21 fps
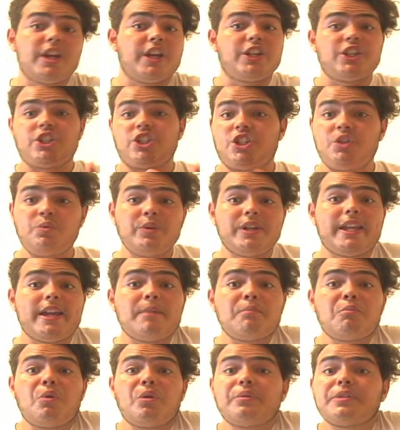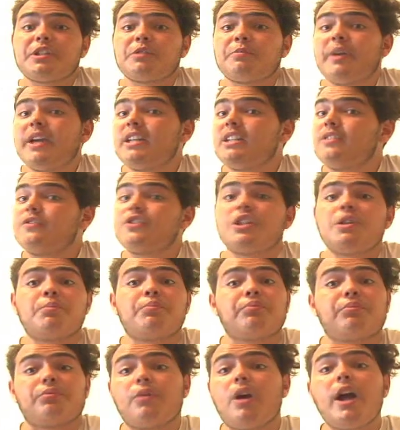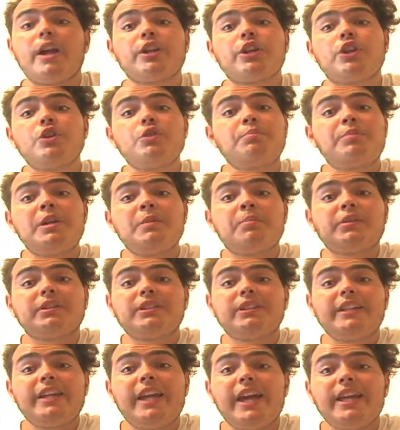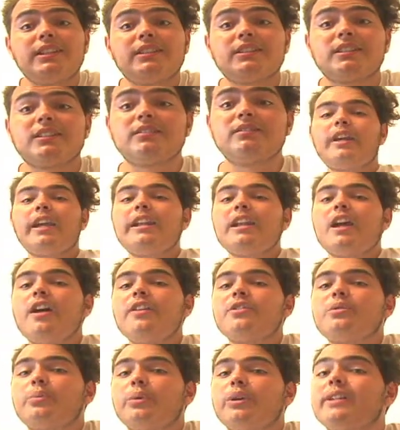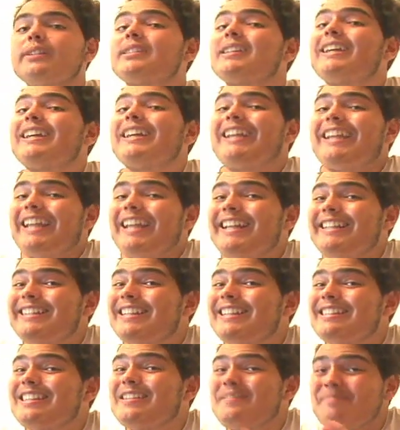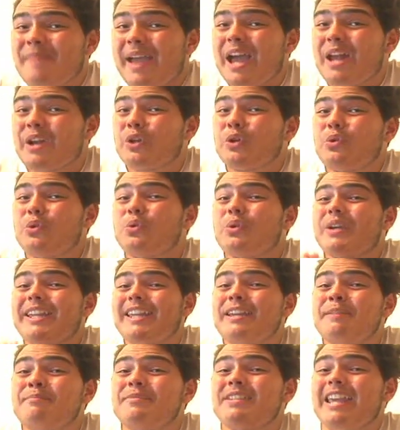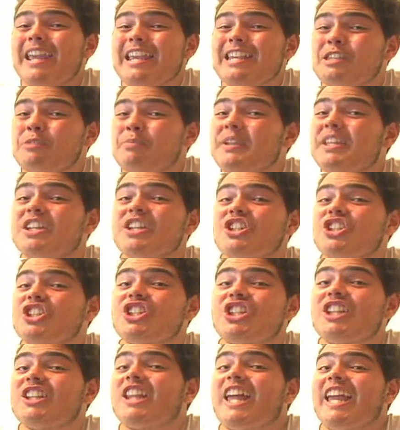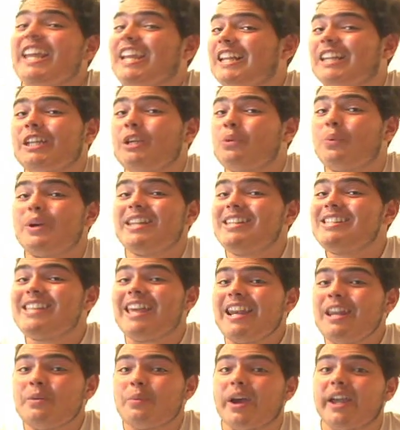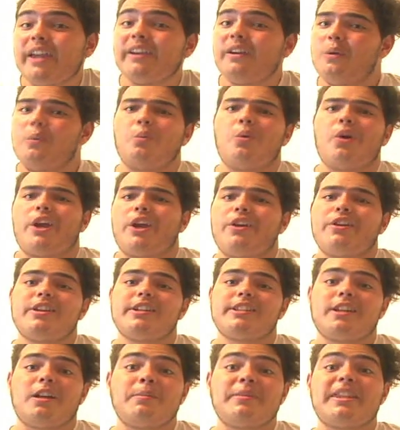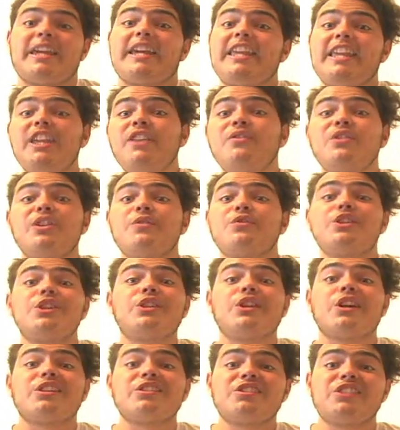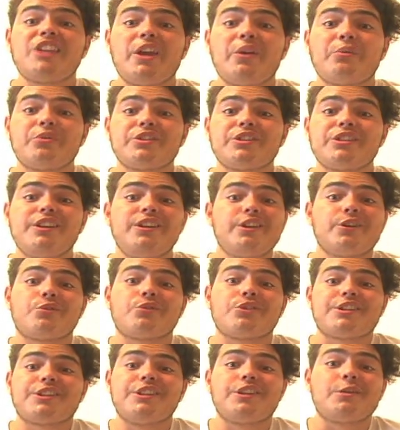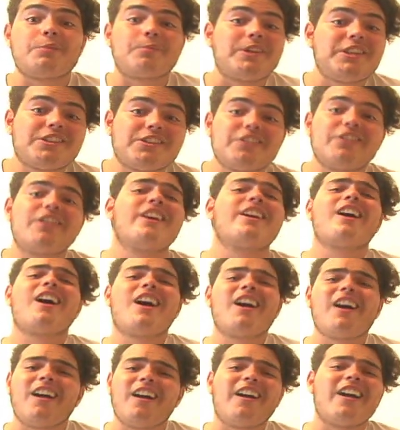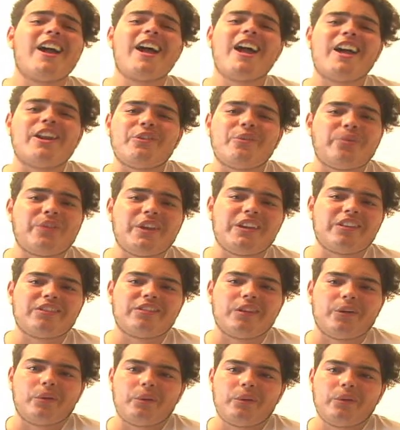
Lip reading: She would get more respect if she brought good people to the end. In other words, it doesn't matter who Kim takes because she likely wins anyway. What, you're gonna tell me that even if she does take Christina, Christina beats her? I don't think so.